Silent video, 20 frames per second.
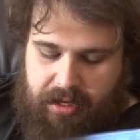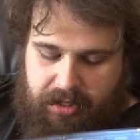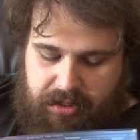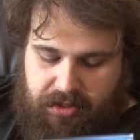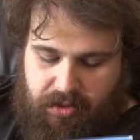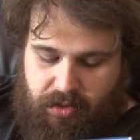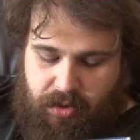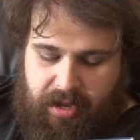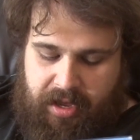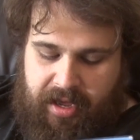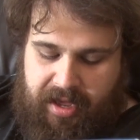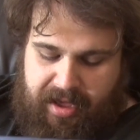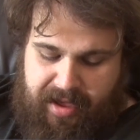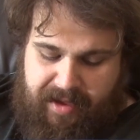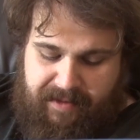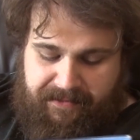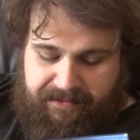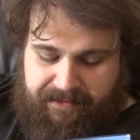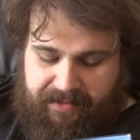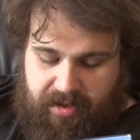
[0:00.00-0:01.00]
So
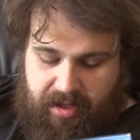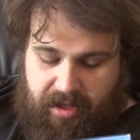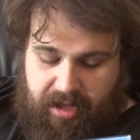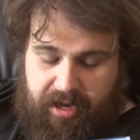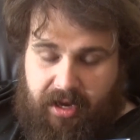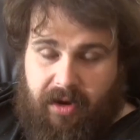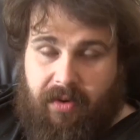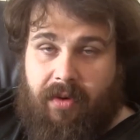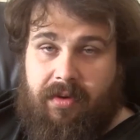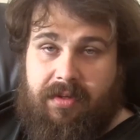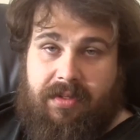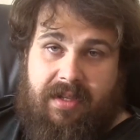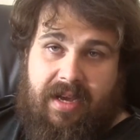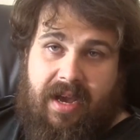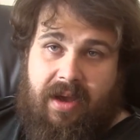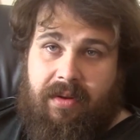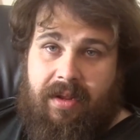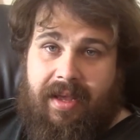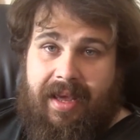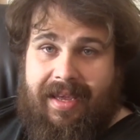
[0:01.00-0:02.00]
if I crossed
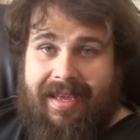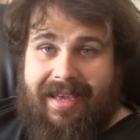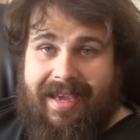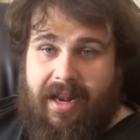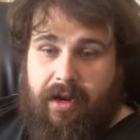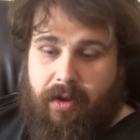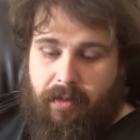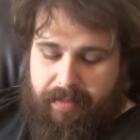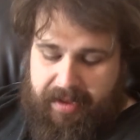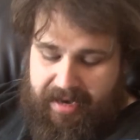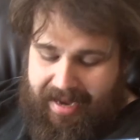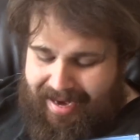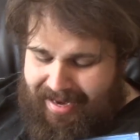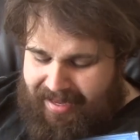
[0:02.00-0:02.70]
out a yellow bit,